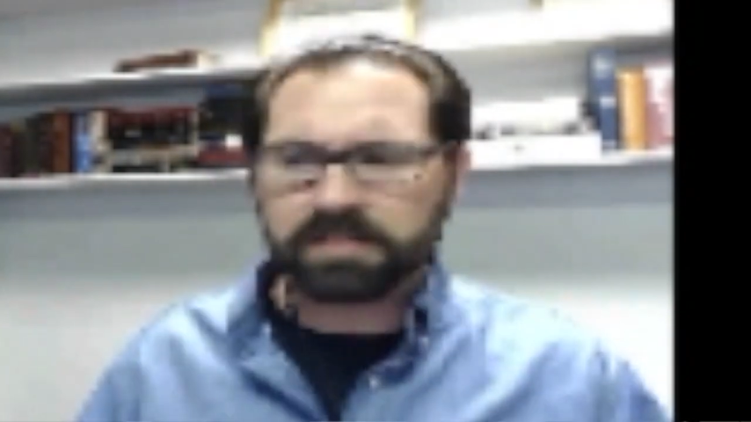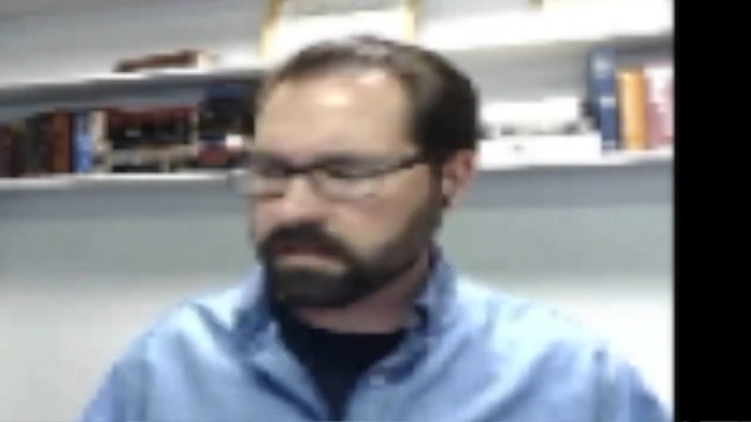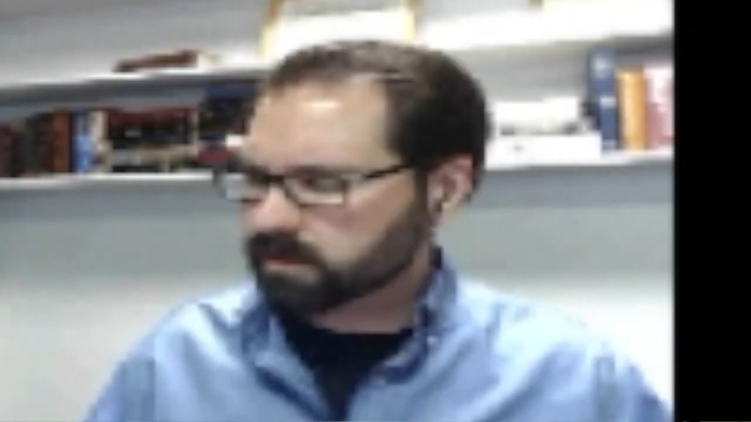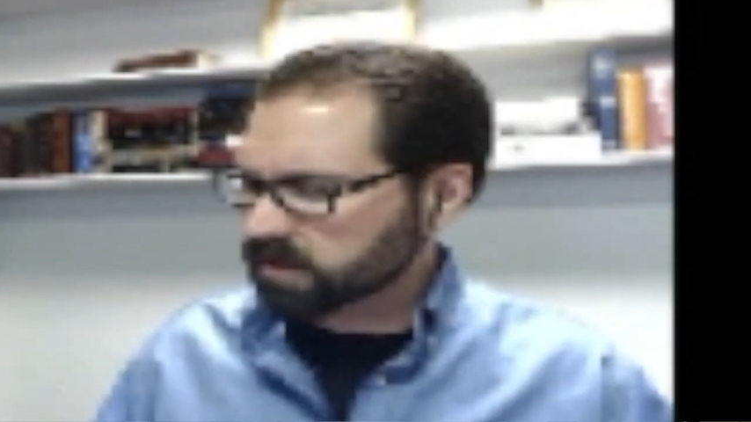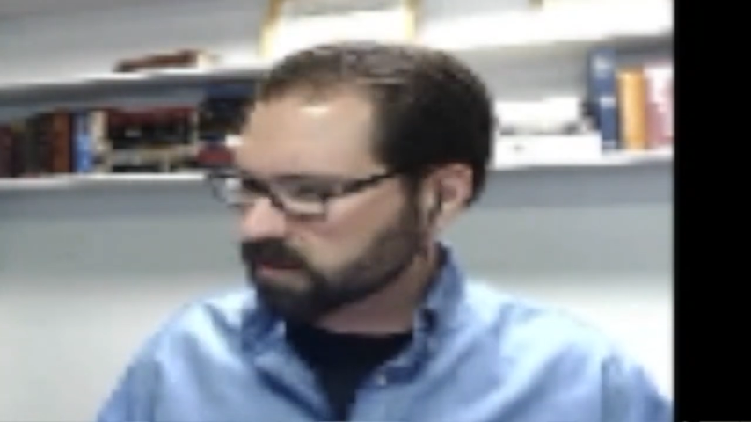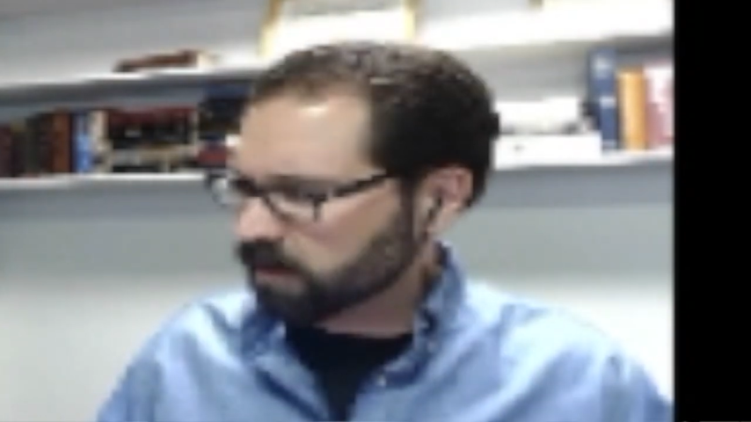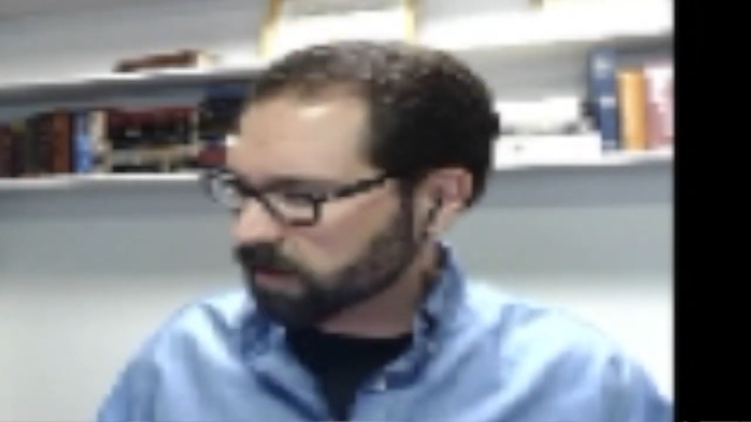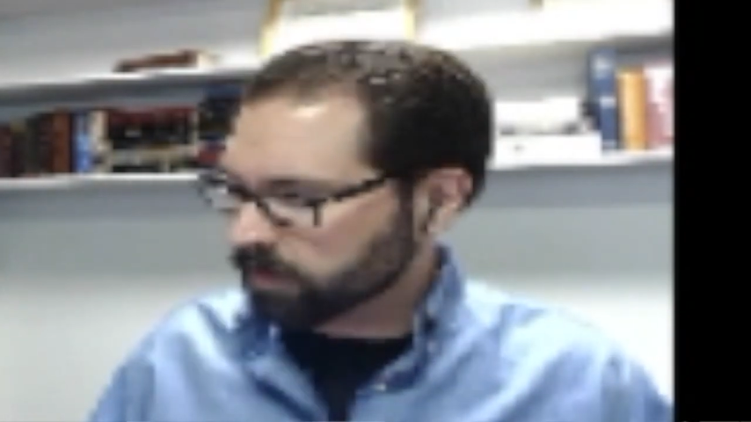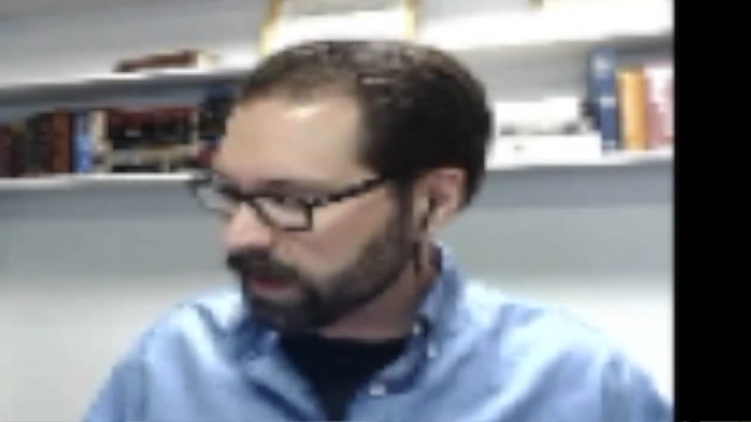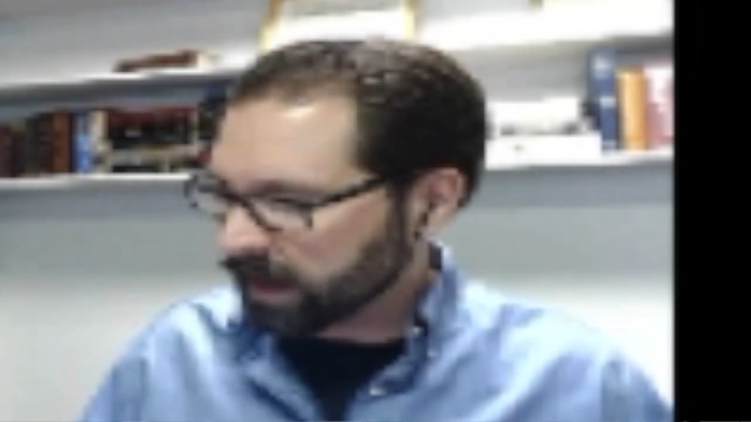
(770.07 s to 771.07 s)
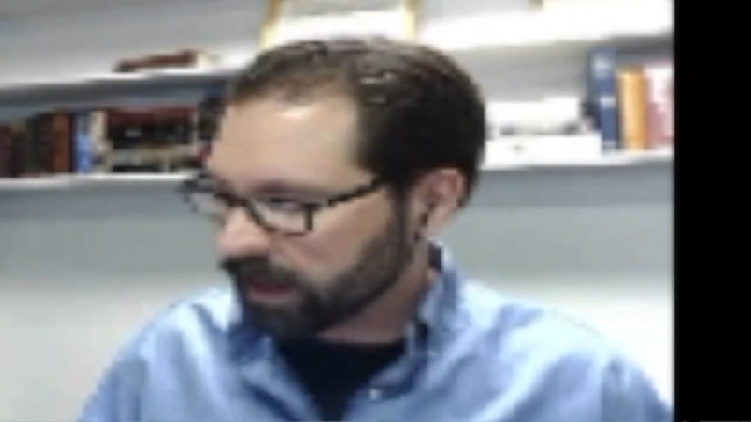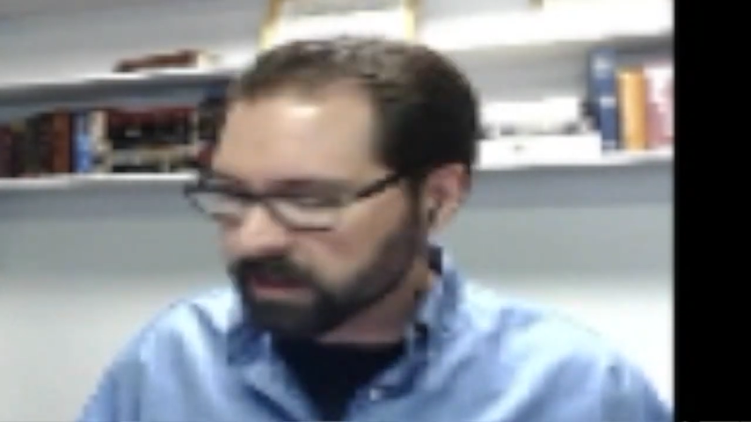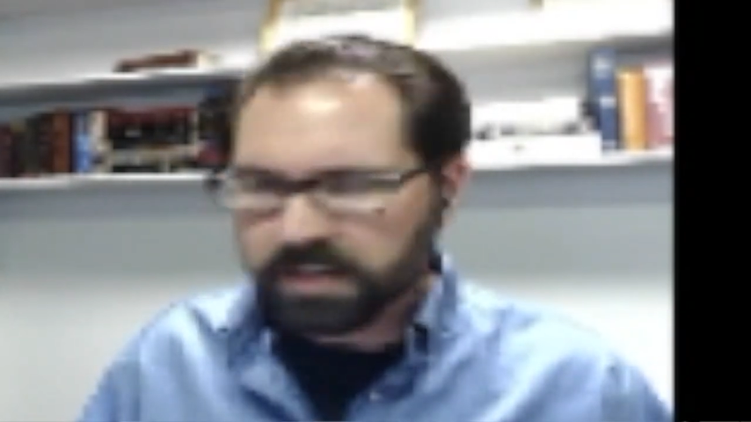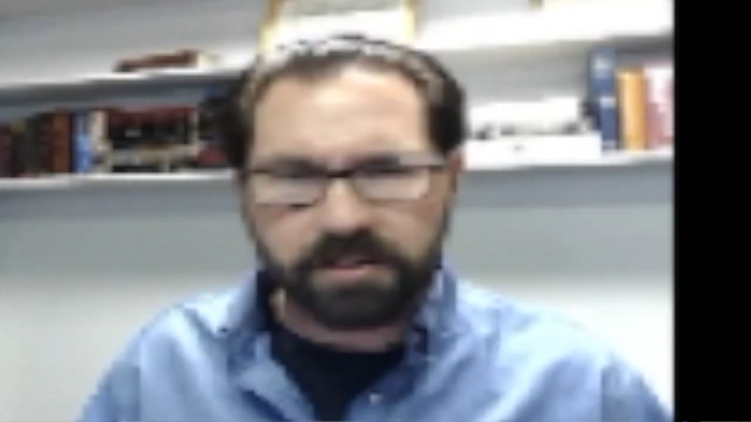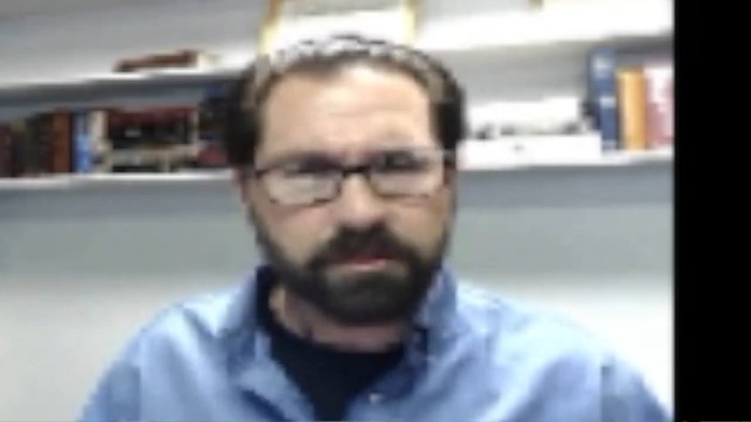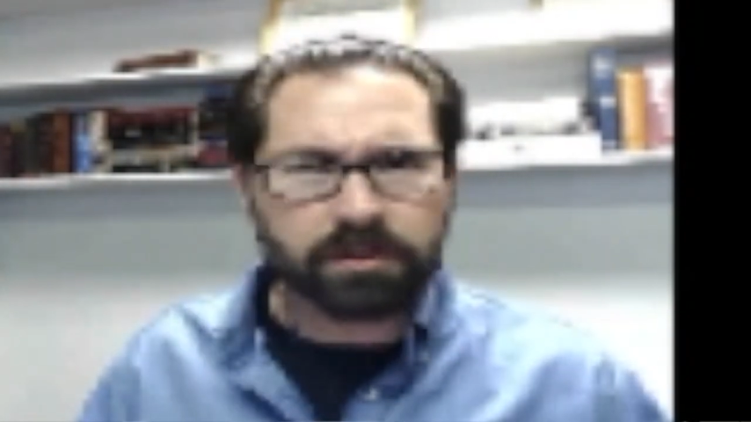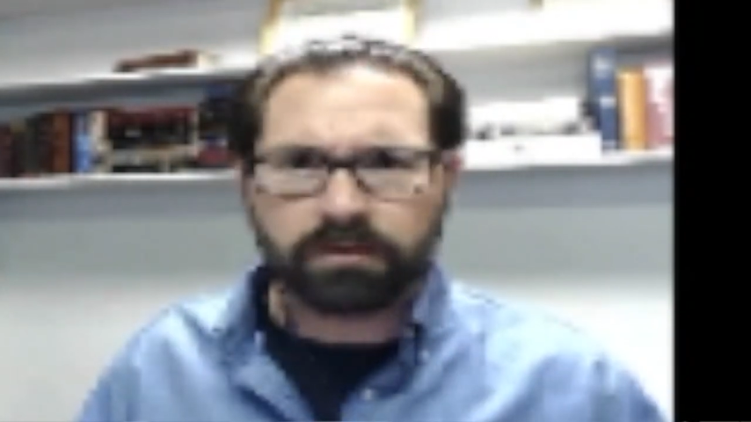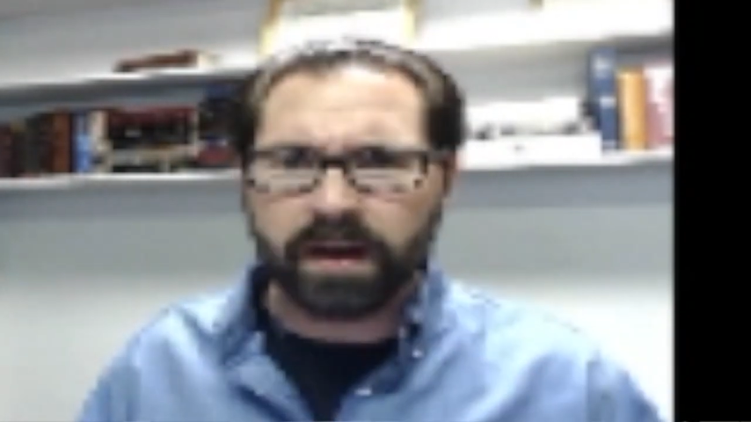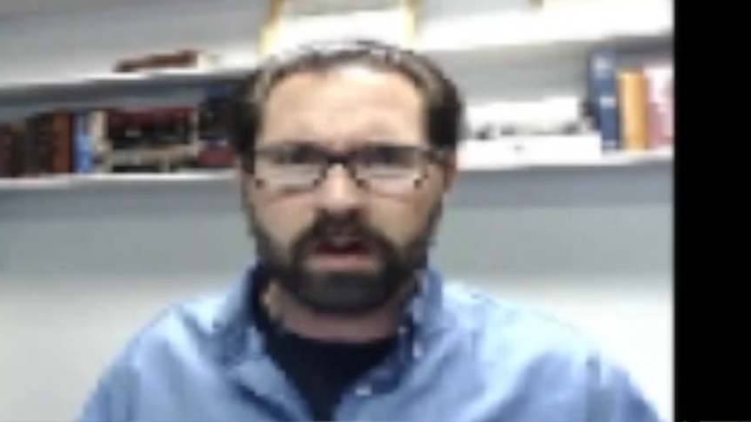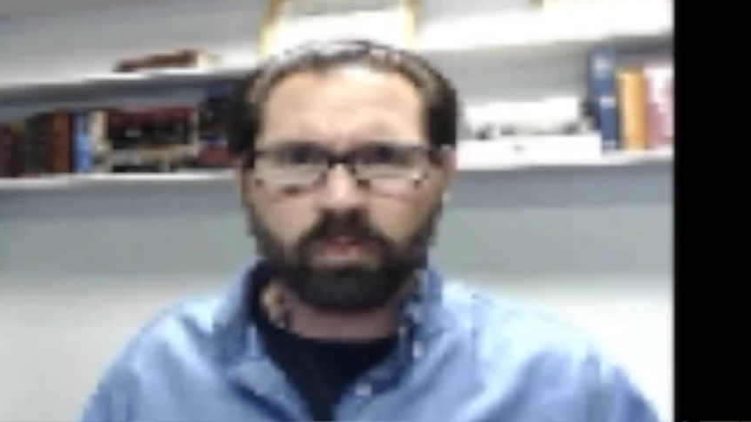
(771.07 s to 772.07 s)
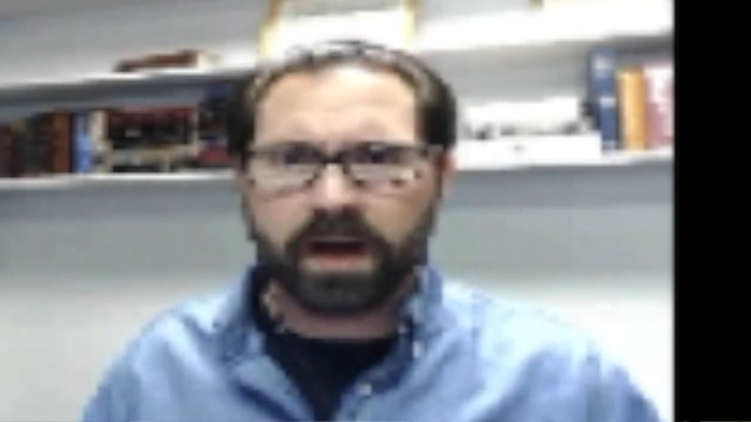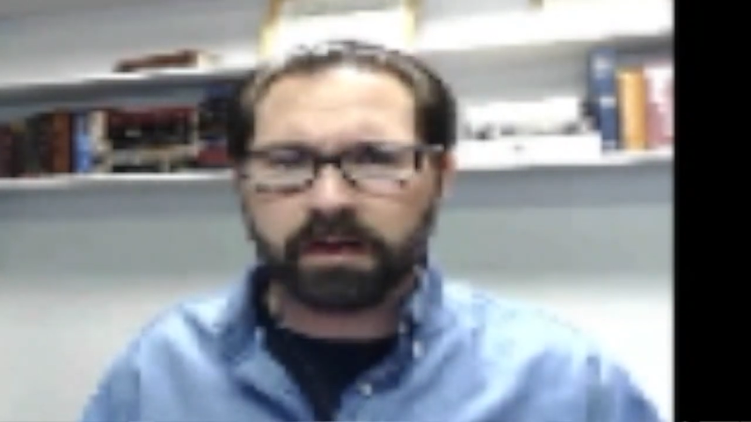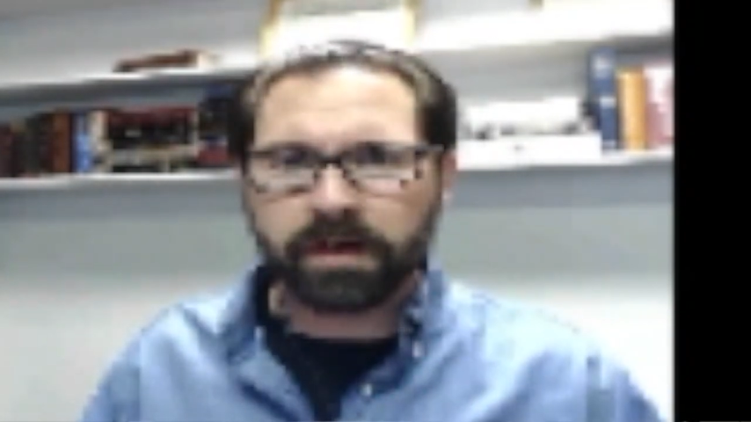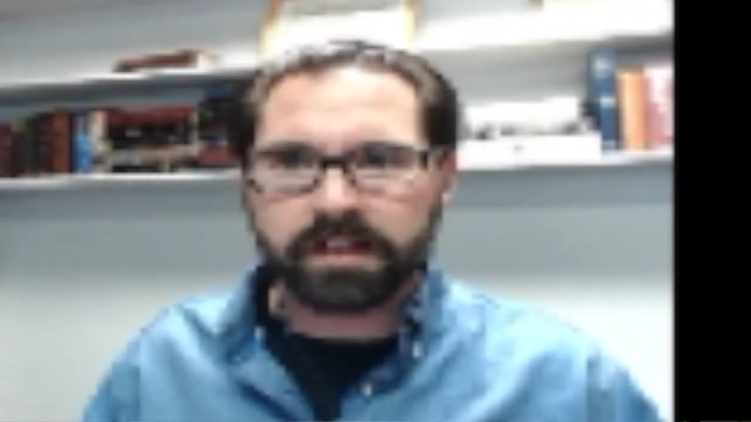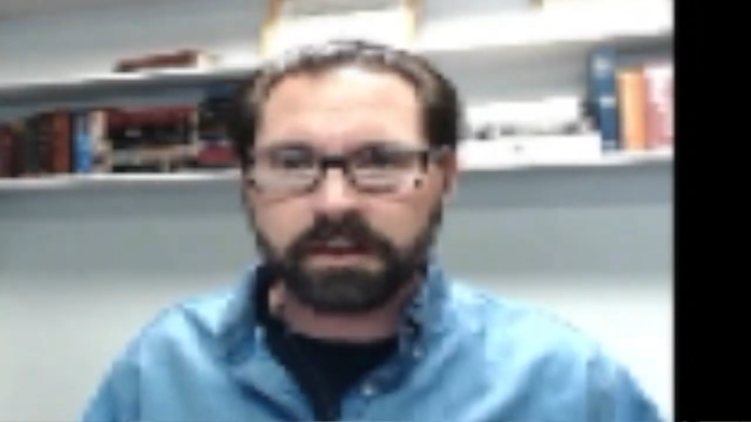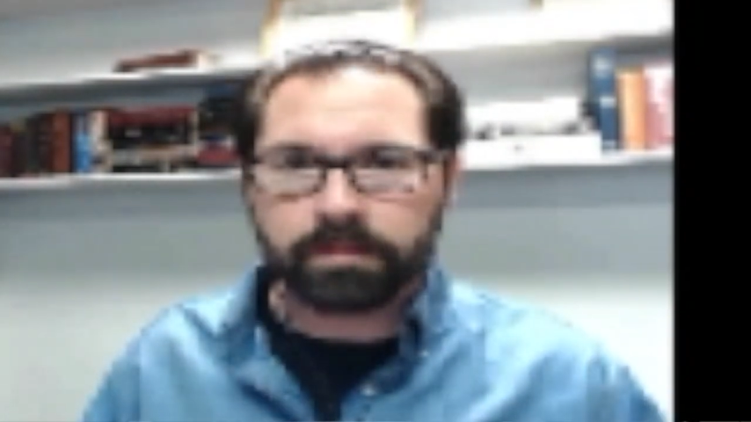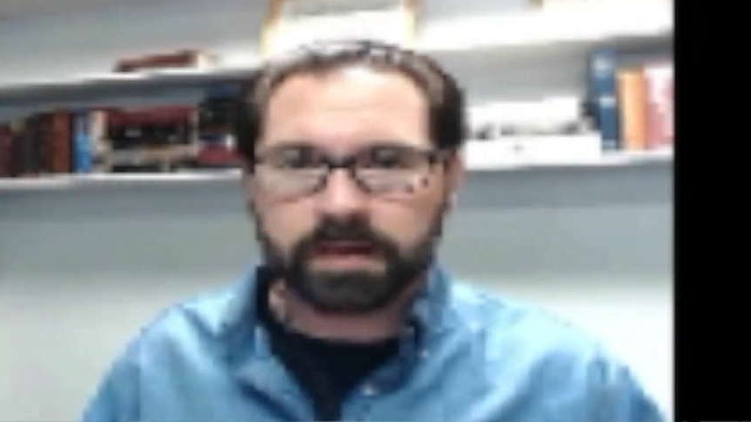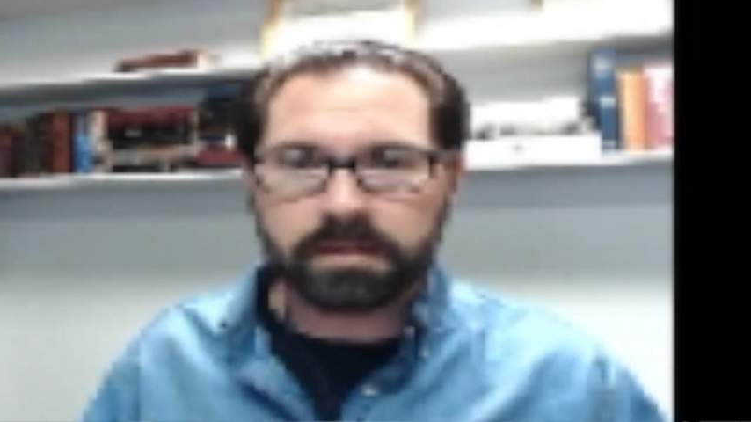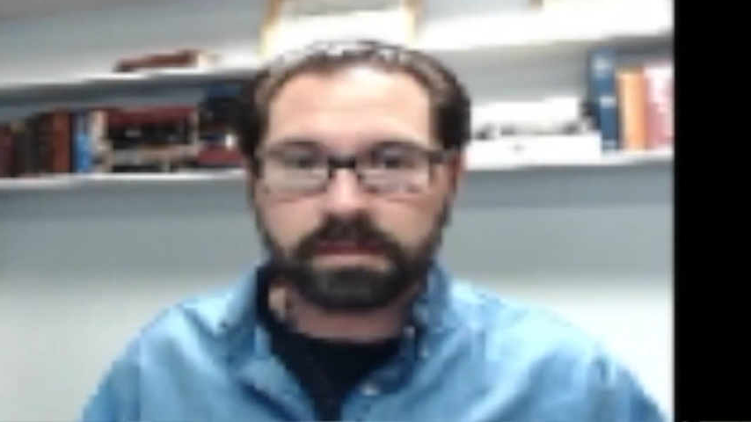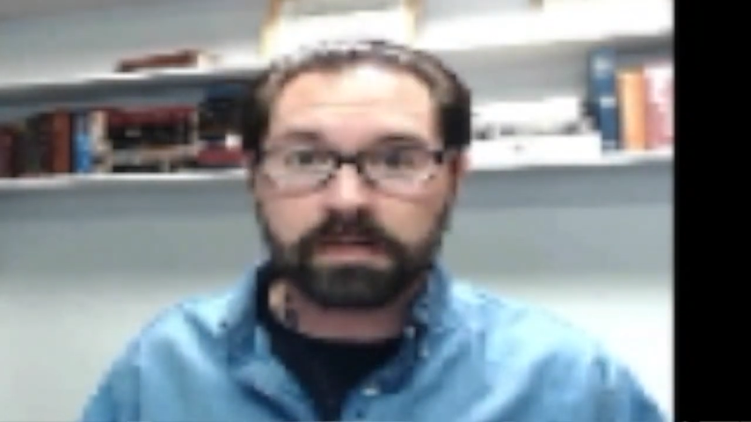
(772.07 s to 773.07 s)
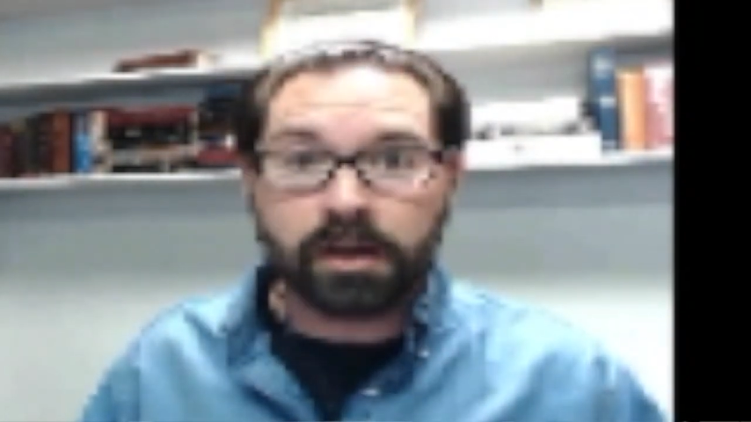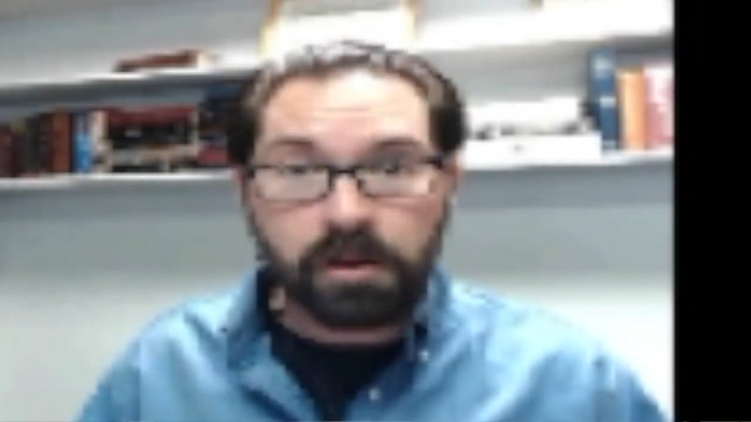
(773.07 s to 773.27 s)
This is talking about Alexander the Great. Why do I care about this?